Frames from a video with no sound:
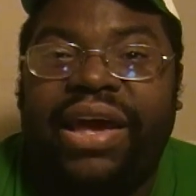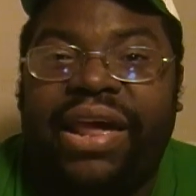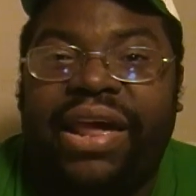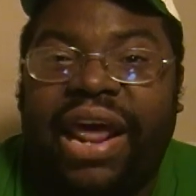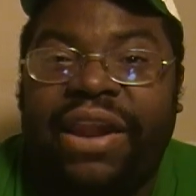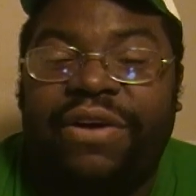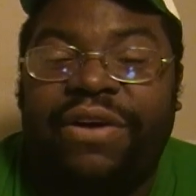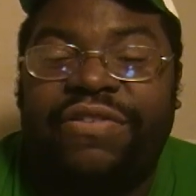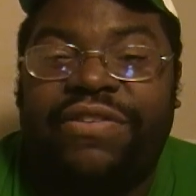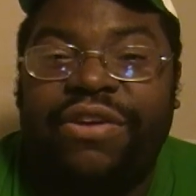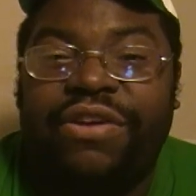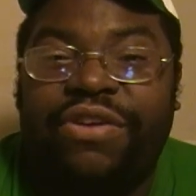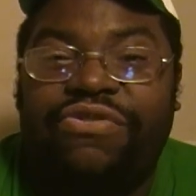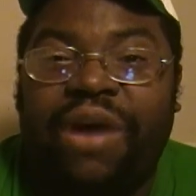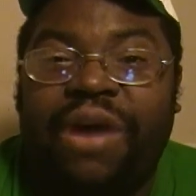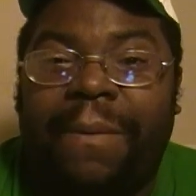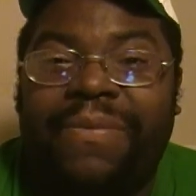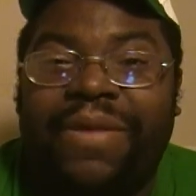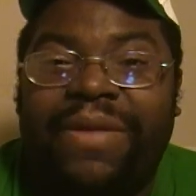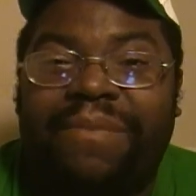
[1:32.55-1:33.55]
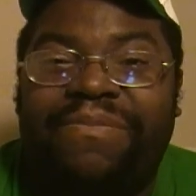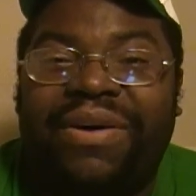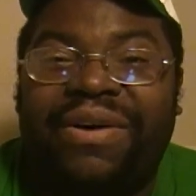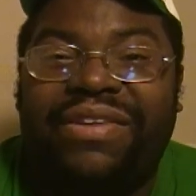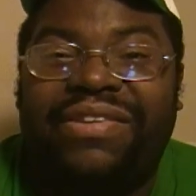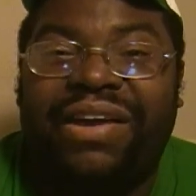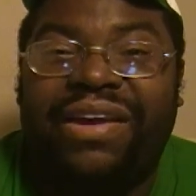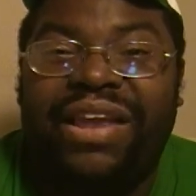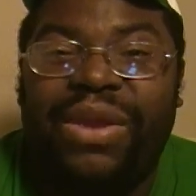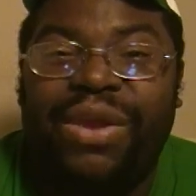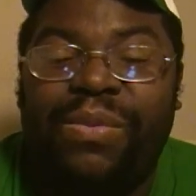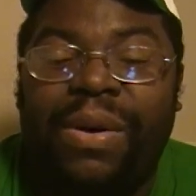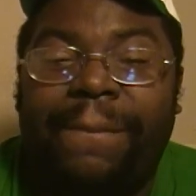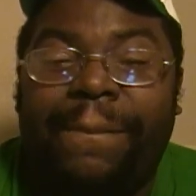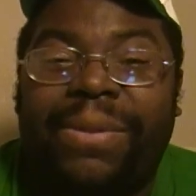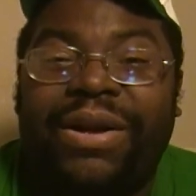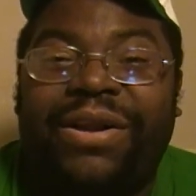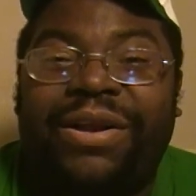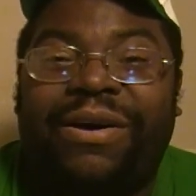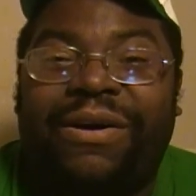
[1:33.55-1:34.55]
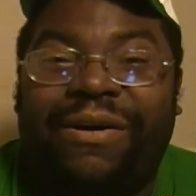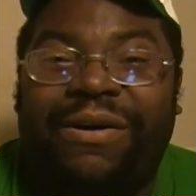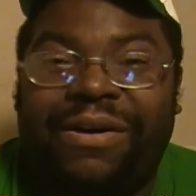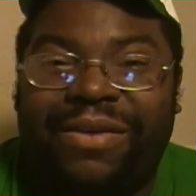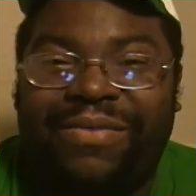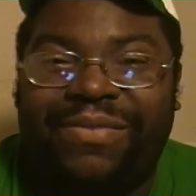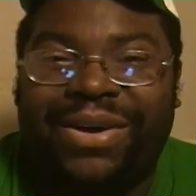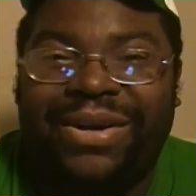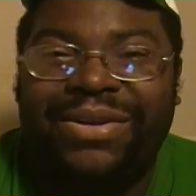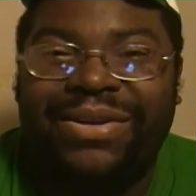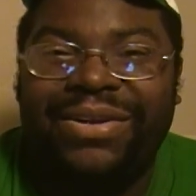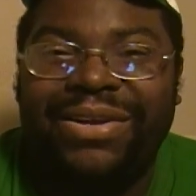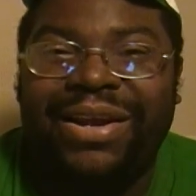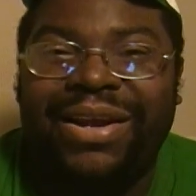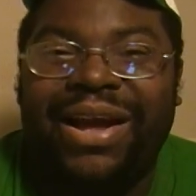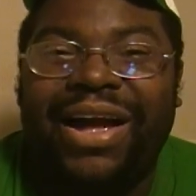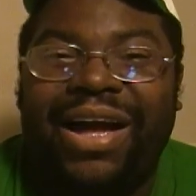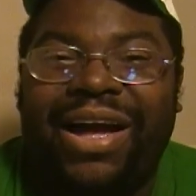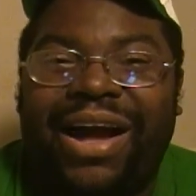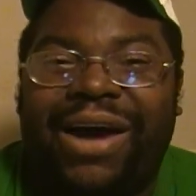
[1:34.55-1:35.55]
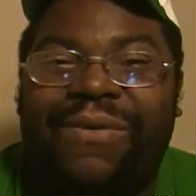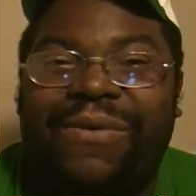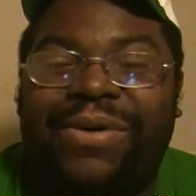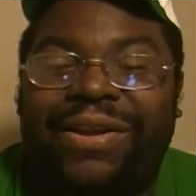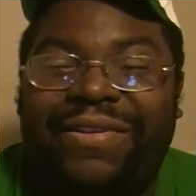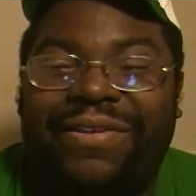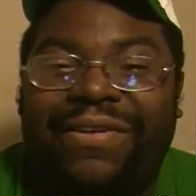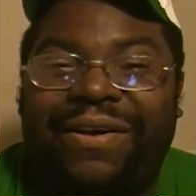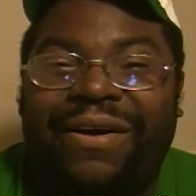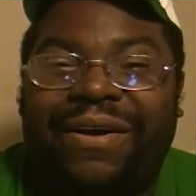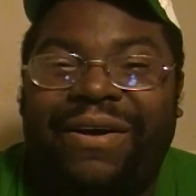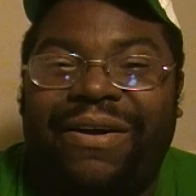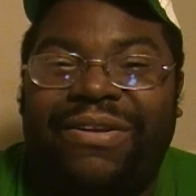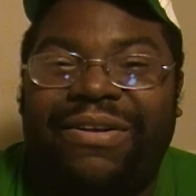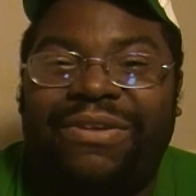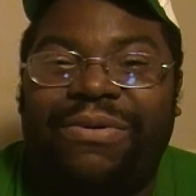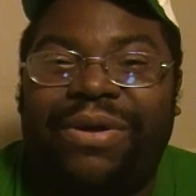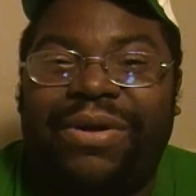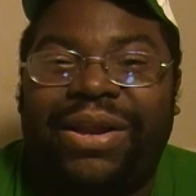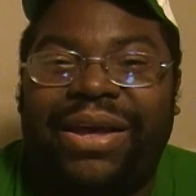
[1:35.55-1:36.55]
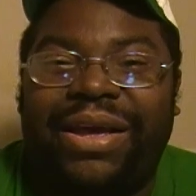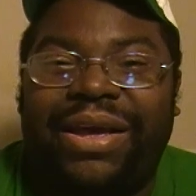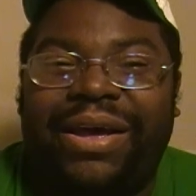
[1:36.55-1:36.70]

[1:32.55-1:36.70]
and I don't see her dropping that belt to anyone but Karma. I want to see her doing